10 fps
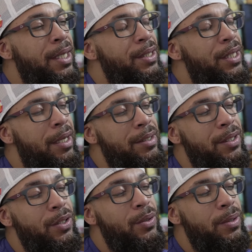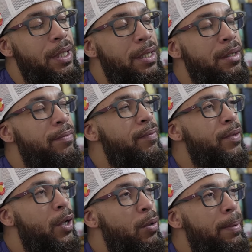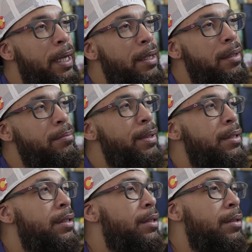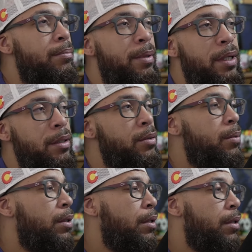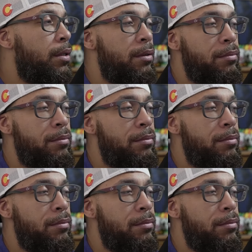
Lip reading: Shout out to the unique flow pattern, but the bars were